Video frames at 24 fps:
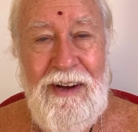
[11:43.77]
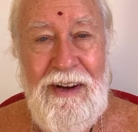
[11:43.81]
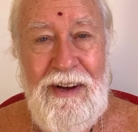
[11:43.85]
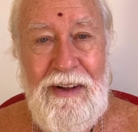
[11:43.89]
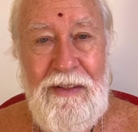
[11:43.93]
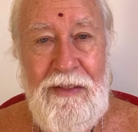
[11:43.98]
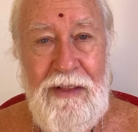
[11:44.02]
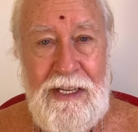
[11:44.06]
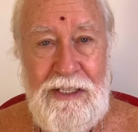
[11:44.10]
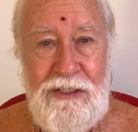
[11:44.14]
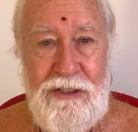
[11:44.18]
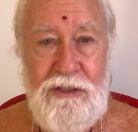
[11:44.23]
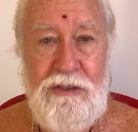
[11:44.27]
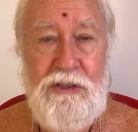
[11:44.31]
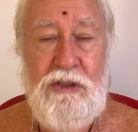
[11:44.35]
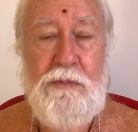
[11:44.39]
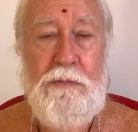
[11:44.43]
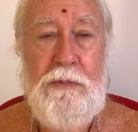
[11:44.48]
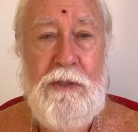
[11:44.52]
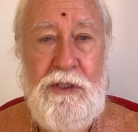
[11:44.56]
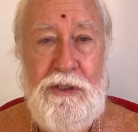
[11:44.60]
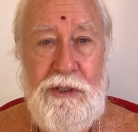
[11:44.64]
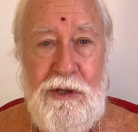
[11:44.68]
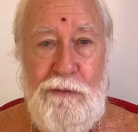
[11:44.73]
unless you
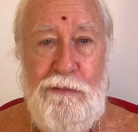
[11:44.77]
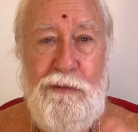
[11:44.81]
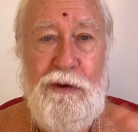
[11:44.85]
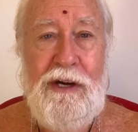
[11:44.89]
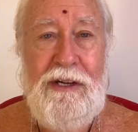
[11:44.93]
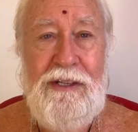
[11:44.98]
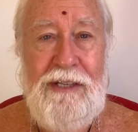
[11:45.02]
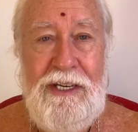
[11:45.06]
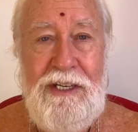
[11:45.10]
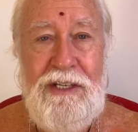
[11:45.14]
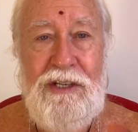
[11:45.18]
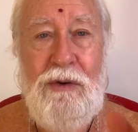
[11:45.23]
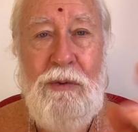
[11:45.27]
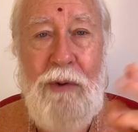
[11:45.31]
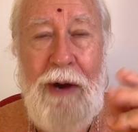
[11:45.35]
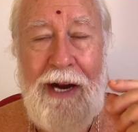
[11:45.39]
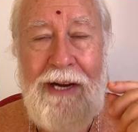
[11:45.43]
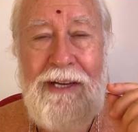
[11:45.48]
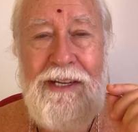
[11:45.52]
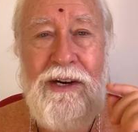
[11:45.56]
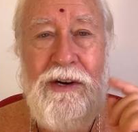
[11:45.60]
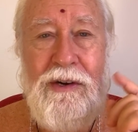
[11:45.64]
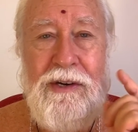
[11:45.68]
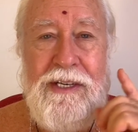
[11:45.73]
specifically
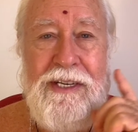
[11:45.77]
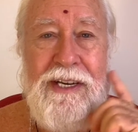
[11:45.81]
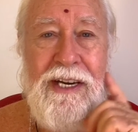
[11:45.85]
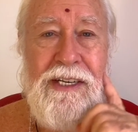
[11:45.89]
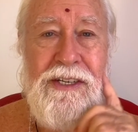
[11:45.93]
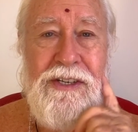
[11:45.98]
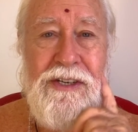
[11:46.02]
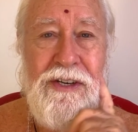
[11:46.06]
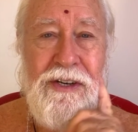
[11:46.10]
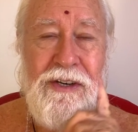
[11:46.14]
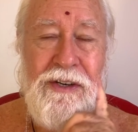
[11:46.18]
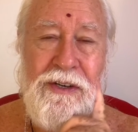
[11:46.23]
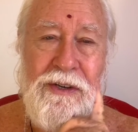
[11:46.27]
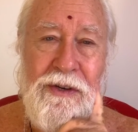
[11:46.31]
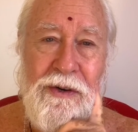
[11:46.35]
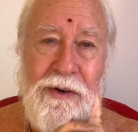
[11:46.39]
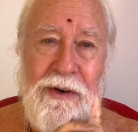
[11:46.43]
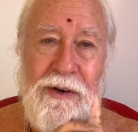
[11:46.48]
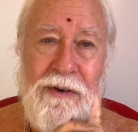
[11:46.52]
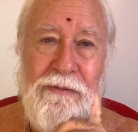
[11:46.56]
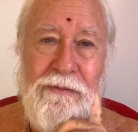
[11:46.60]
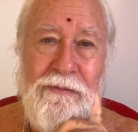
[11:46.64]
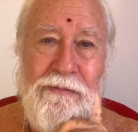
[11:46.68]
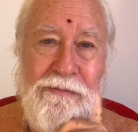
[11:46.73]
direct their attention to
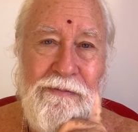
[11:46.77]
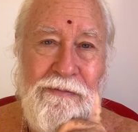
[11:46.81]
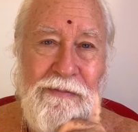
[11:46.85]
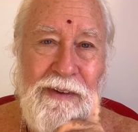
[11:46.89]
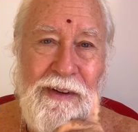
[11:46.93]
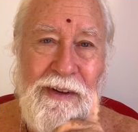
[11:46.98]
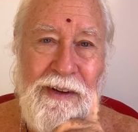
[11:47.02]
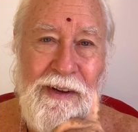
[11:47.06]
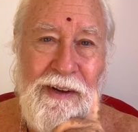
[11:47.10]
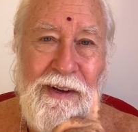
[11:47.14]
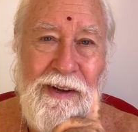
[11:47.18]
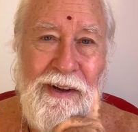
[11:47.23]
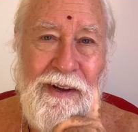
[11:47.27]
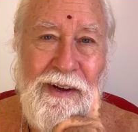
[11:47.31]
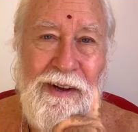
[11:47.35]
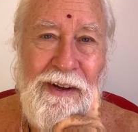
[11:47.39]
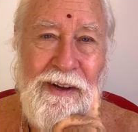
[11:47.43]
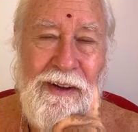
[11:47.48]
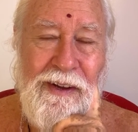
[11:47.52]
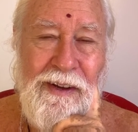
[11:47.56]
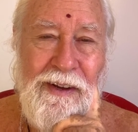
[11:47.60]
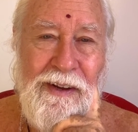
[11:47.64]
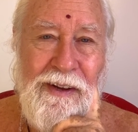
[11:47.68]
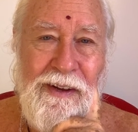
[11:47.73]
it.
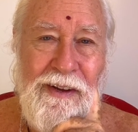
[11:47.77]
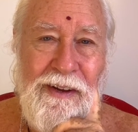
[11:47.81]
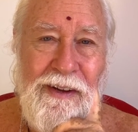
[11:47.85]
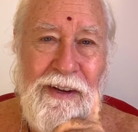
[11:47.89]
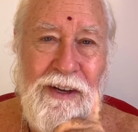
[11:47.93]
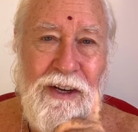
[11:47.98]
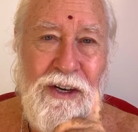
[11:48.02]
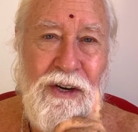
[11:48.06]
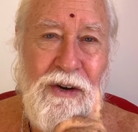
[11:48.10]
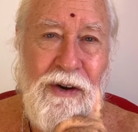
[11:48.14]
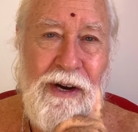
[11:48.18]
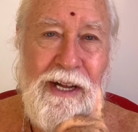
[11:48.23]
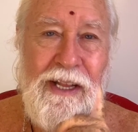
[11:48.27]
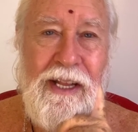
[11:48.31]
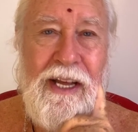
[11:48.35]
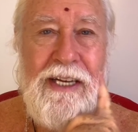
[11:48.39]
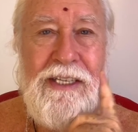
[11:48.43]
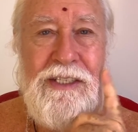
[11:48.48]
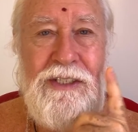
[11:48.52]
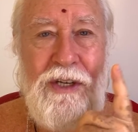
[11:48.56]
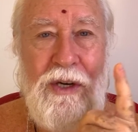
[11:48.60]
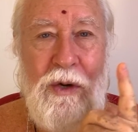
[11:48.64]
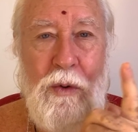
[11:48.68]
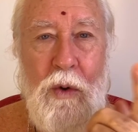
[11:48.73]
You know, I
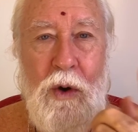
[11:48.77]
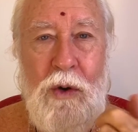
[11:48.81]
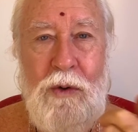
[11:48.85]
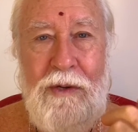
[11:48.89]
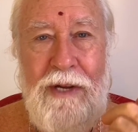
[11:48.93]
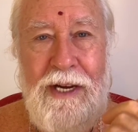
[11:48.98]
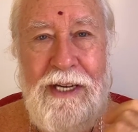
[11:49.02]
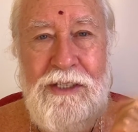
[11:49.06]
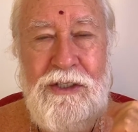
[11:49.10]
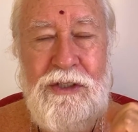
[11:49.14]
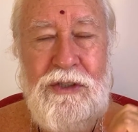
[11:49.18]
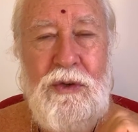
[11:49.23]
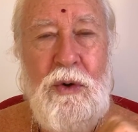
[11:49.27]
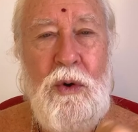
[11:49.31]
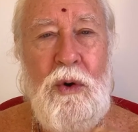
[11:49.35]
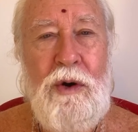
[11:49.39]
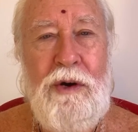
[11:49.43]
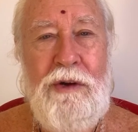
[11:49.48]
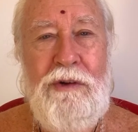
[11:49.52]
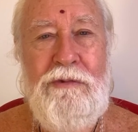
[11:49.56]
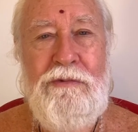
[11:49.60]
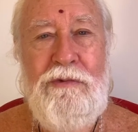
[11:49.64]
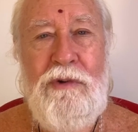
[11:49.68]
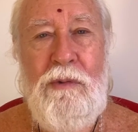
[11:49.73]
like to quote that
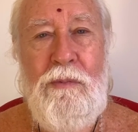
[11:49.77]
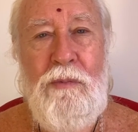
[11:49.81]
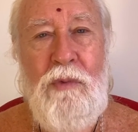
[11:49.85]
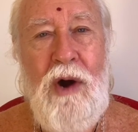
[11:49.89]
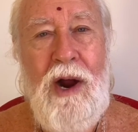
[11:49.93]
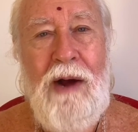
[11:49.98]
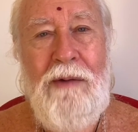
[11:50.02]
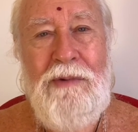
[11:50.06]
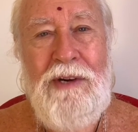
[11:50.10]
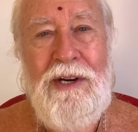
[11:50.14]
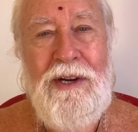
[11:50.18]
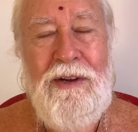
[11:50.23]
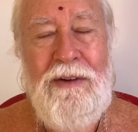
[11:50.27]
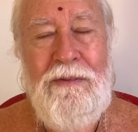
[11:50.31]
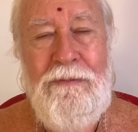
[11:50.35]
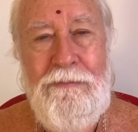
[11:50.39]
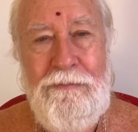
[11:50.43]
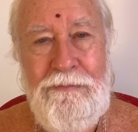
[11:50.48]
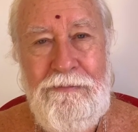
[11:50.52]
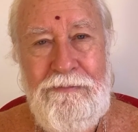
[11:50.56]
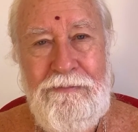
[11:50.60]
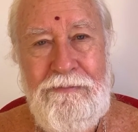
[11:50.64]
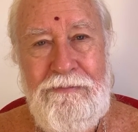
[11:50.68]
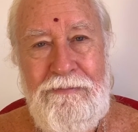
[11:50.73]
story from Ramana
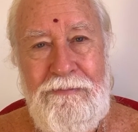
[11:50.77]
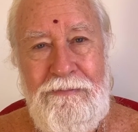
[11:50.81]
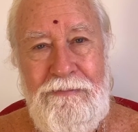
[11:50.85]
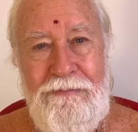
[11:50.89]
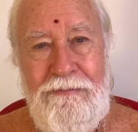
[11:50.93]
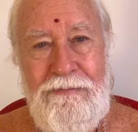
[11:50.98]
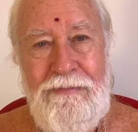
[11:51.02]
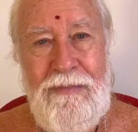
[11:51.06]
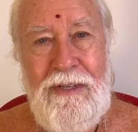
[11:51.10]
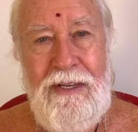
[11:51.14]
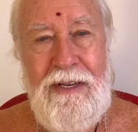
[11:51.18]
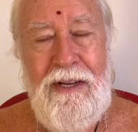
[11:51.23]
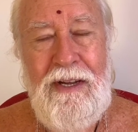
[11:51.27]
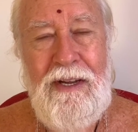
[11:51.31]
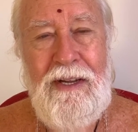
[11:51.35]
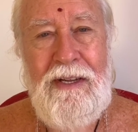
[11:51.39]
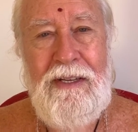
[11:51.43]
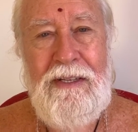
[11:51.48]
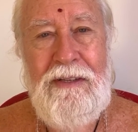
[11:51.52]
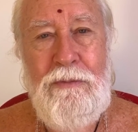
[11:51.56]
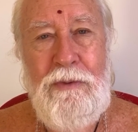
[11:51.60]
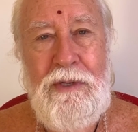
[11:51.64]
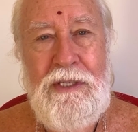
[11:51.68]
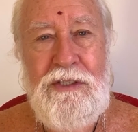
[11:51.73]

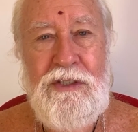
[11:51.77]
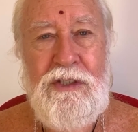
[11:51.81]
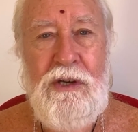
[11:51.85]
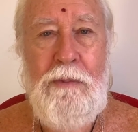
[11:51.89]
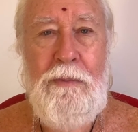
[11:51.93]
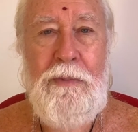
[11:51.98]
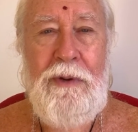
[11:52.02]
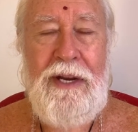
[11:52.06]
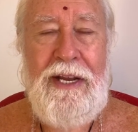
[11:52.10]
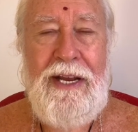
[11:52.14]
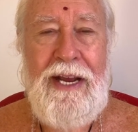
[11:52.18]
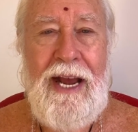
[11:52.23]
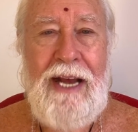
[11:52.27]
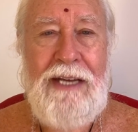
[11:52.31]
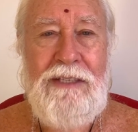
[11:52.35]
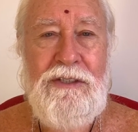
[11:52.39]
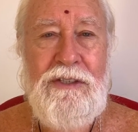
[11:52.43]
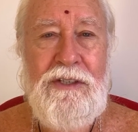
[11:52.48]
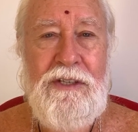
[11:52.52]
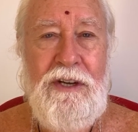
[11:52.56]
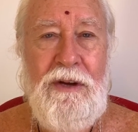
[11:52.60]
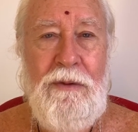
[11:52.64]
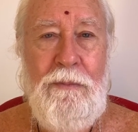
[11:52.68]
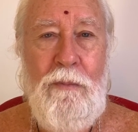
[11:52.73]
when somebody
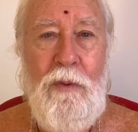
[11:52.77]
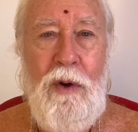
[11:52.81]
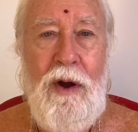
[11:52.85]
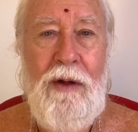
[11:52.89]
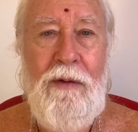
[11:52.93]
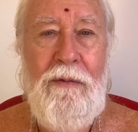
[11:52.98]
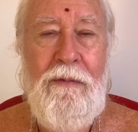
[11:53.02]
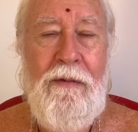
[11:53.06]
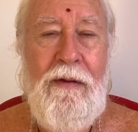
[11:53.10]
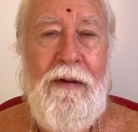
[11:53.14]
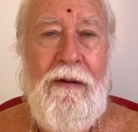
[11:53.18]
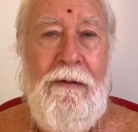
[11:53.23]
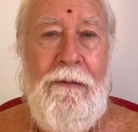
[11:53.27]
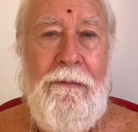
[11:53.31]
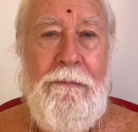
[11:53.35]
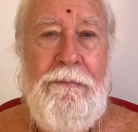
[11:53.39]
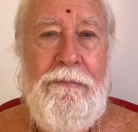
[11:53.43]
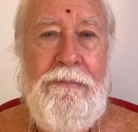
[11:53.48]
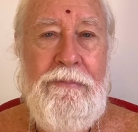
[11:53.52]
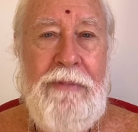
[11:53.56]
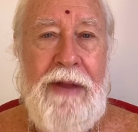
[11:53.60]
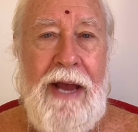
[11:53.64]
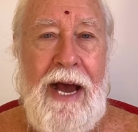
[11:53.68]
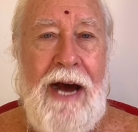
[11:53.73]
asked him, Well,
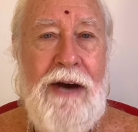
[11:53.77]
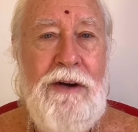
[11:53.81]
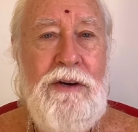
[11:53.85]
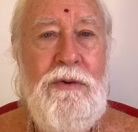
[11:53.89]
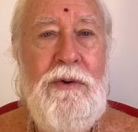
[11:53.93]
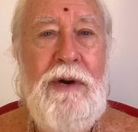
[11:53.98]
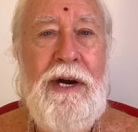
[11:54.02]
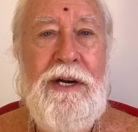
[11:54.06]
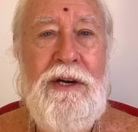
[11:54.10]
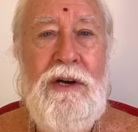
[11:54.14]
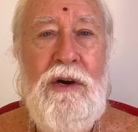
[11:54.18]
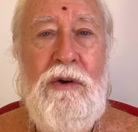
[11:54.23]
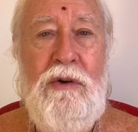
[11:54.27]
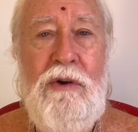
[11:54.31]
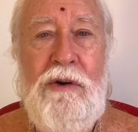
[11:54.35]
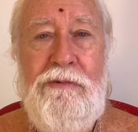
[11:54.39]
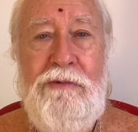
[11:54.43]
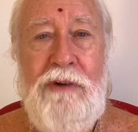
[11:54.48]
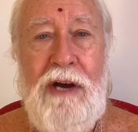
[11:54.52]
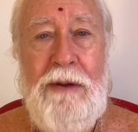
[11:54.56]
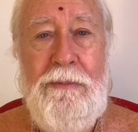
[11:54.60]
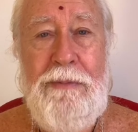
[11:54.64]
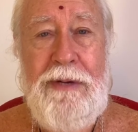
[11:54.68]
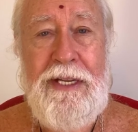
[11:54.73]
how do I know if
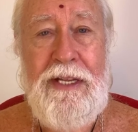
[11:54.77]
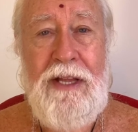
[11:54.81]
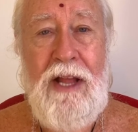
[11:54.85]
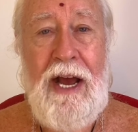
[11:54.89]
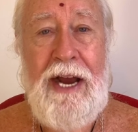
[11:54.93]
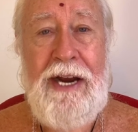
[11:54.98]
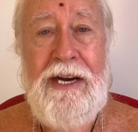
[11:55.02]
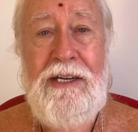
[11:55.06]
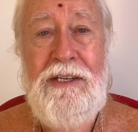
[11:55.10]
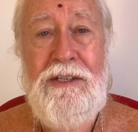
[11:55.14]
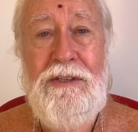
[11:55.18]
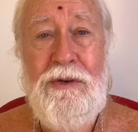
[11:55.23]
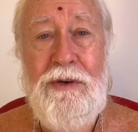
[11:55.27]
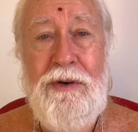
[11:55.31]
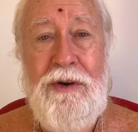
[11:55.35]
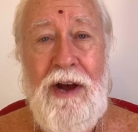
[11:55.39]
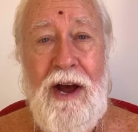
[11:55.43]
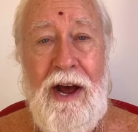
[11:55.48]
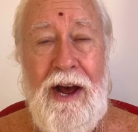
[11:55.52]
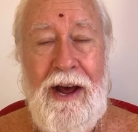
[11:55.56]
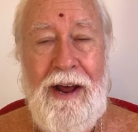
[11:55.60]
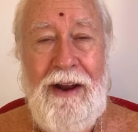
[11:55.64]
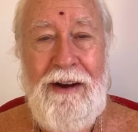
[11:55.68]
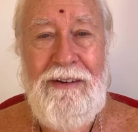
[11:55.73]
I'm enlightened or
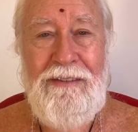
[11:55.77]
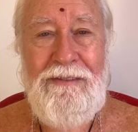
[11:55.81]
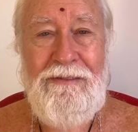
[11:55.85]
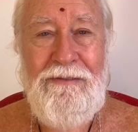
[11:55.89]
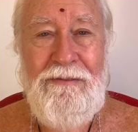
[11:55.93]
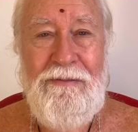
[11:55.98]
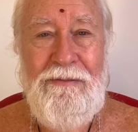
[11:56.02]
not?